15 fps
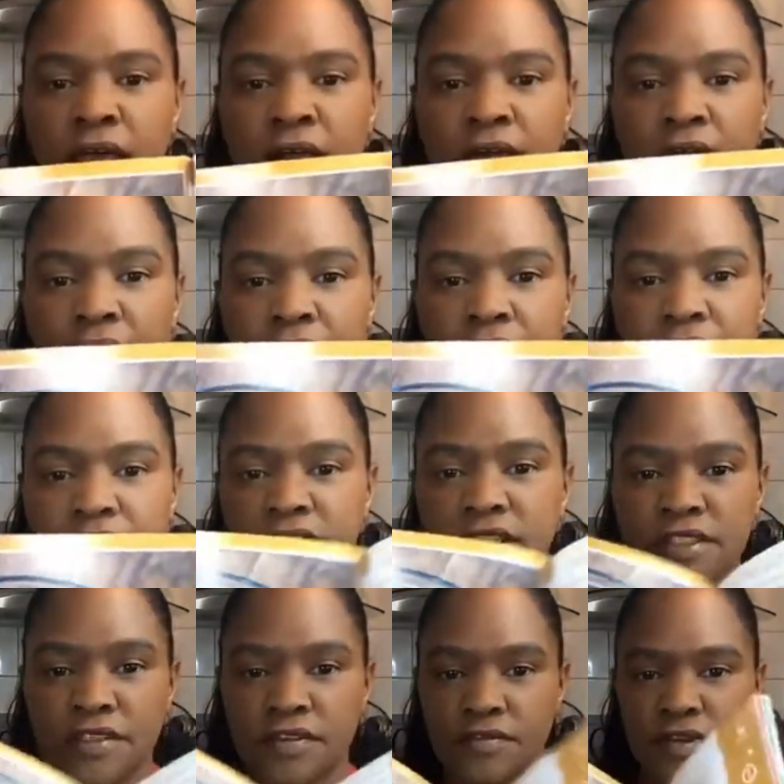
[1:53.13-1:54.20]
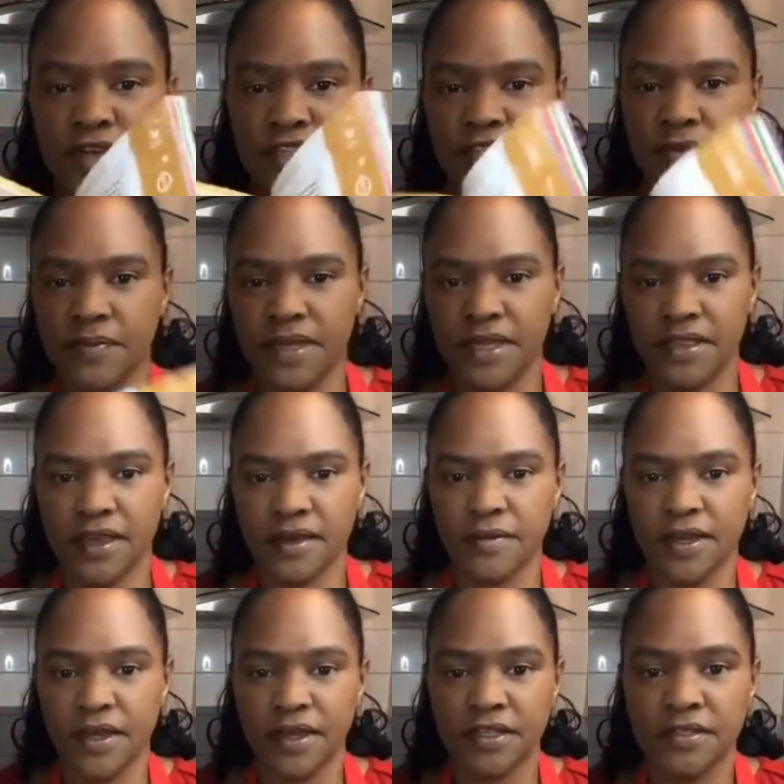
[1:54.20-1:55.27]
And this is the recipe that we're
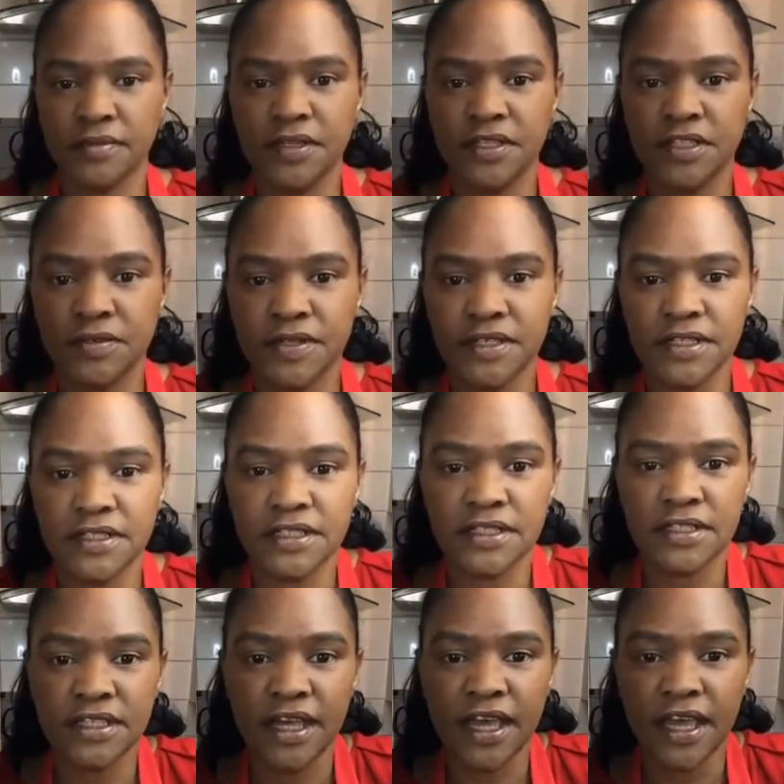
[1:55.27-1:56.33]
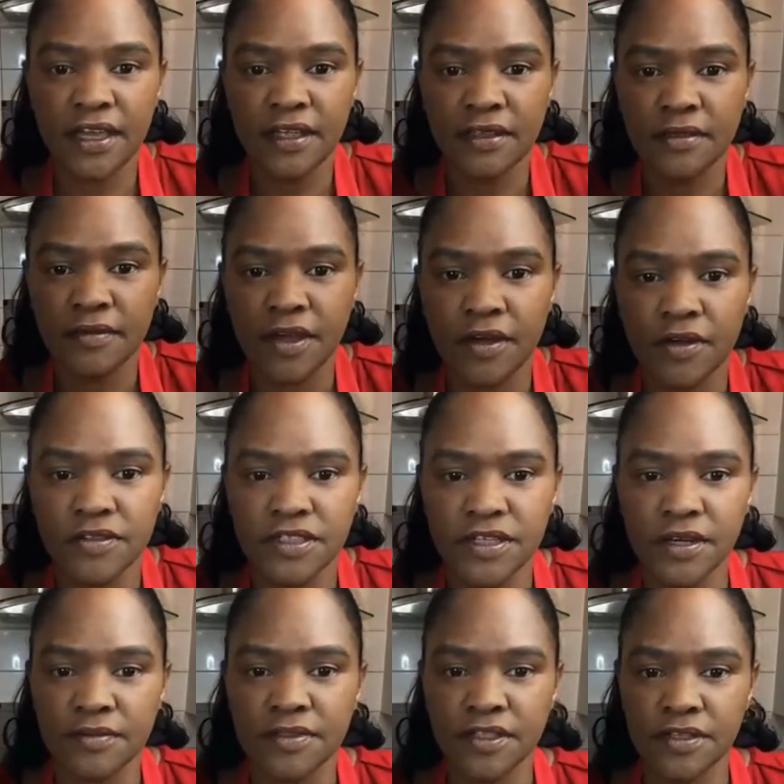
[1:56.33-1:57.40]
going to be doing today. Let me hold it
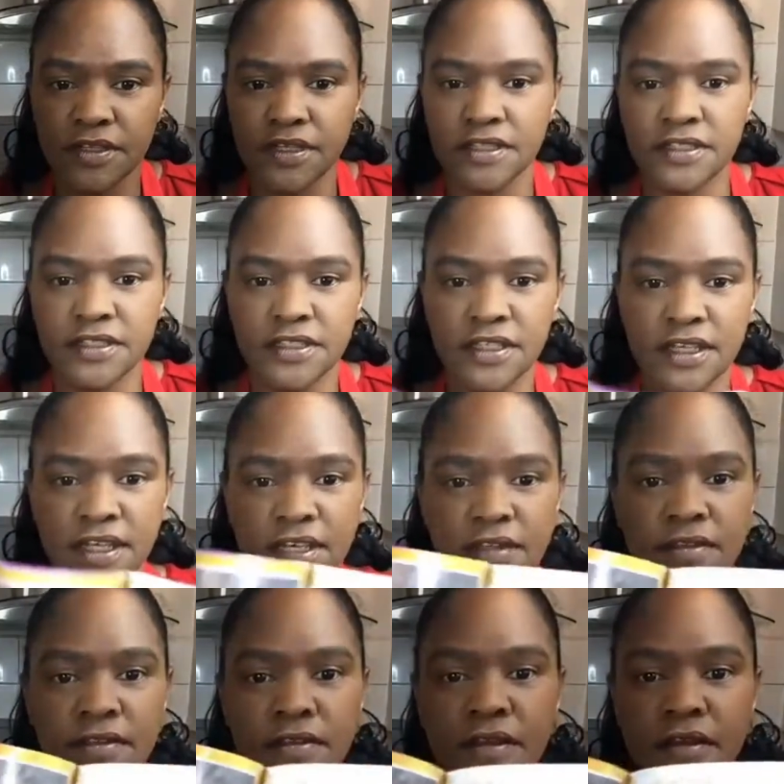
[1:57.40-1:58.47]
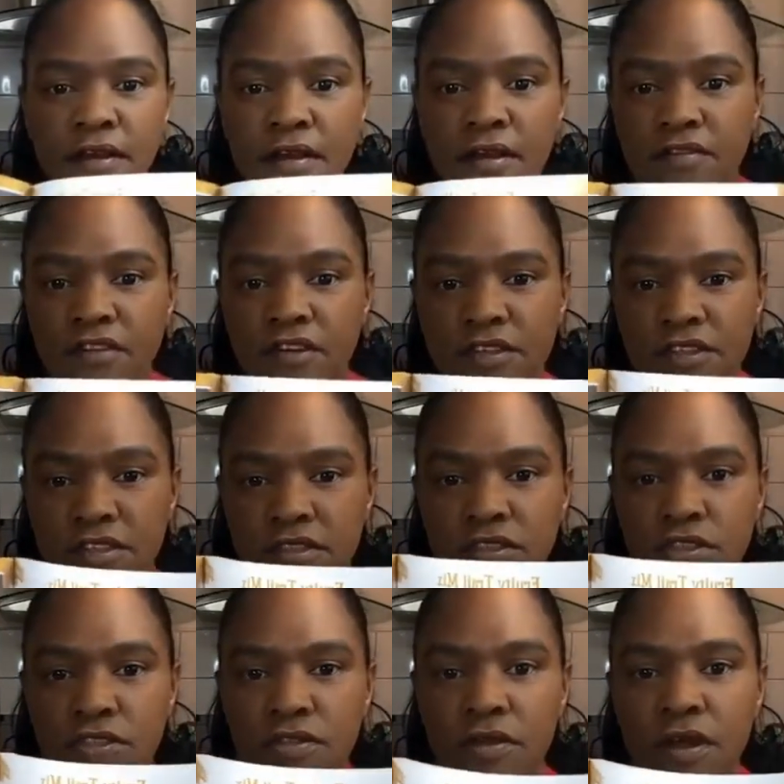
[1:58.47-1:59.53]
up so you can see it. Got
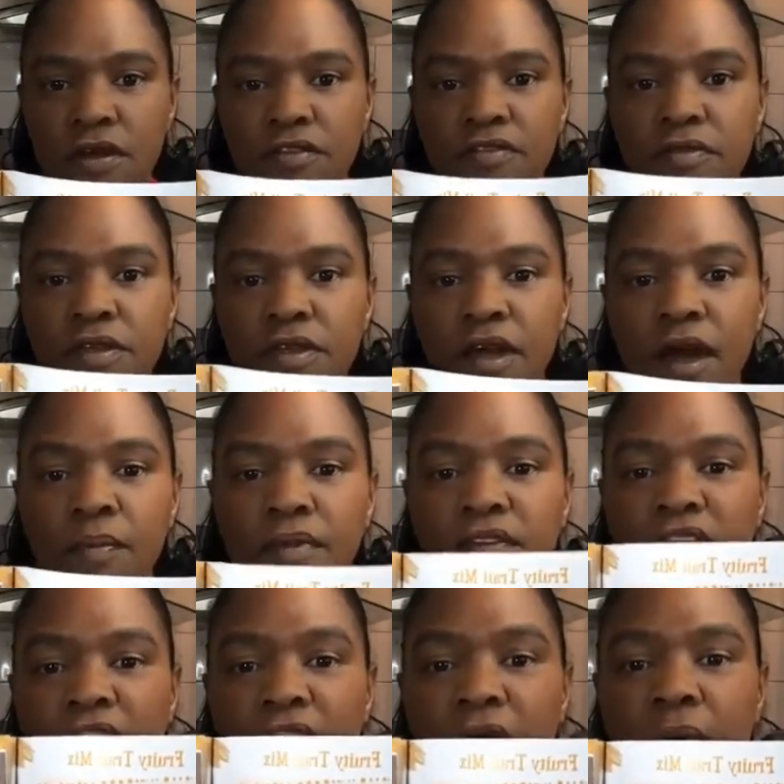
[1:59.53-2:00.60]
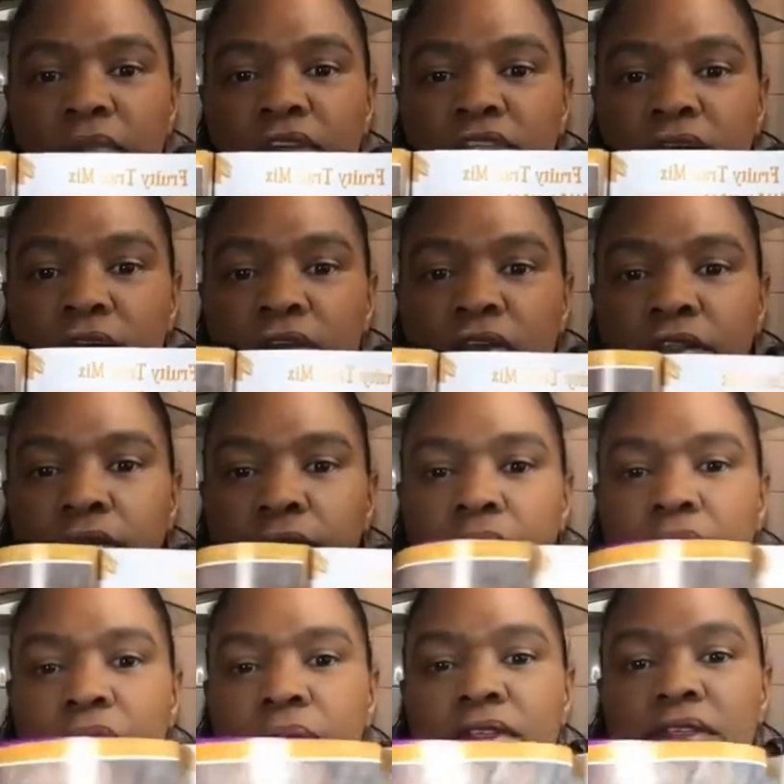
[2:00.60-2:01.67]
a couple of cameras on at the
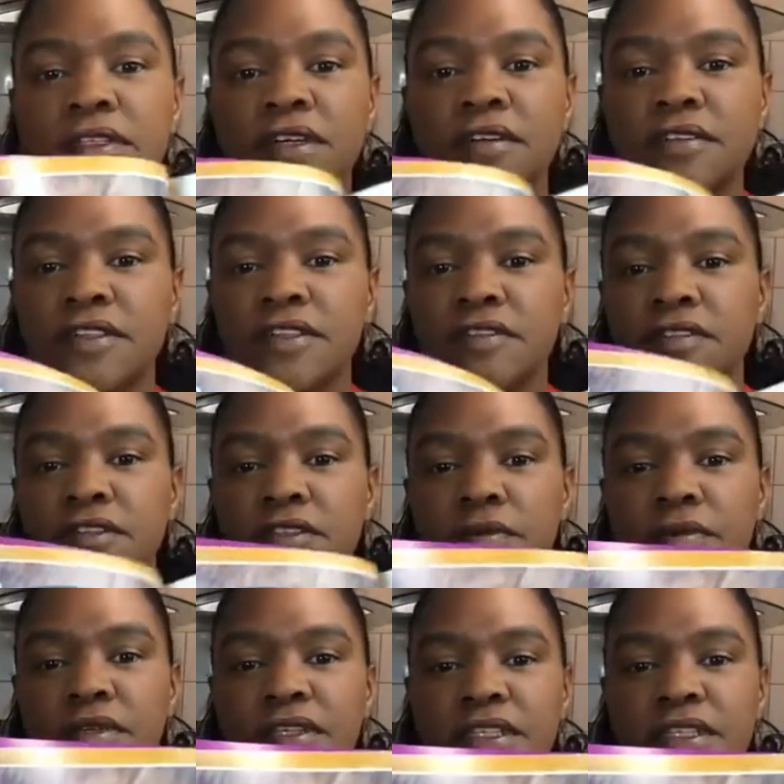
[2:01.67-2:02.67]
moment, so I just have to squeeze